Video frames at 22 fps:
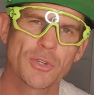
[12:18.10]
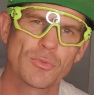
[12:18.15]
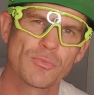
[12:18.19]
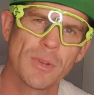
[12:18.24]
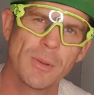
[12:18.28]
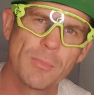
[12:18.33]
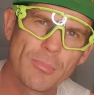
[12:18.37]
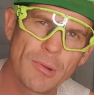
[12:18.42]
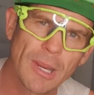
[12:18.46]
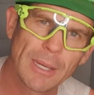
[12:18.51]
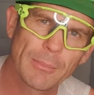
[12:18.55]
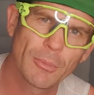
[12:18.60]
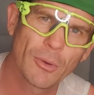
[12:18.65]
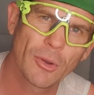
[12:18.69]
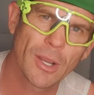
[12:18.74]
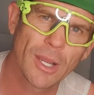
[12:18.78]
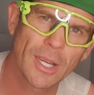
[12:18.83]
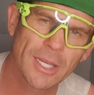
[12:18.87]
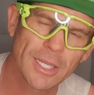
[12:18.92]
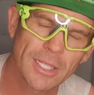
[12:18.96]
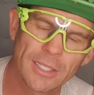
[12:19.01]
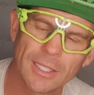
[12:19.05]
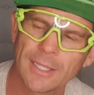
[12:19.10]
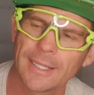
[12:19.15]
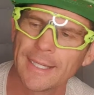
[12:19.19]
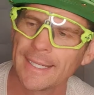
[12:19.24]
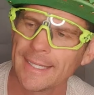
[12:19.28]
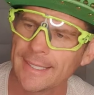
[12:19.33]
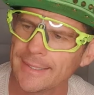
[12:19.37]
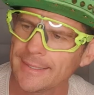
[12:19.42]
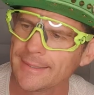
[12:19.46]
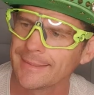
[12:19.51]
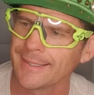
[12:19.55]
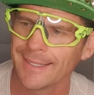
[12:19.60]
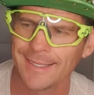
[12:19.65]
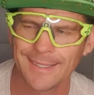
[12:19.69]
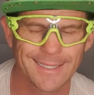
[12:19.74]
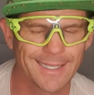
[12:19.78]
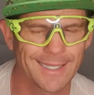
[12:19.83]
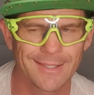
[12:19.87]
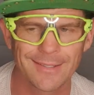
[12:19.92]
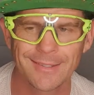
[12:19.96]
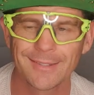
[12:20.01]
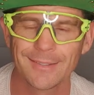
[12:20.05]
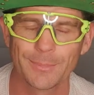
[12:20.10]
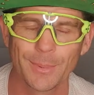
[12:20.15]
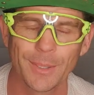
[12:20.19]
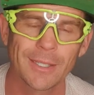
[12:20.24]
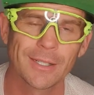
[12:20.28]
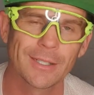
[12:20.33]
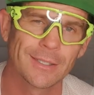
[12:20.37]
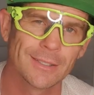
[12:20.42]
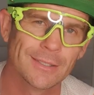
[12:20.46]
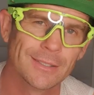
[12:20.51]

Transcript: your rim brake bike and you're like, oh, dang, no, this is better.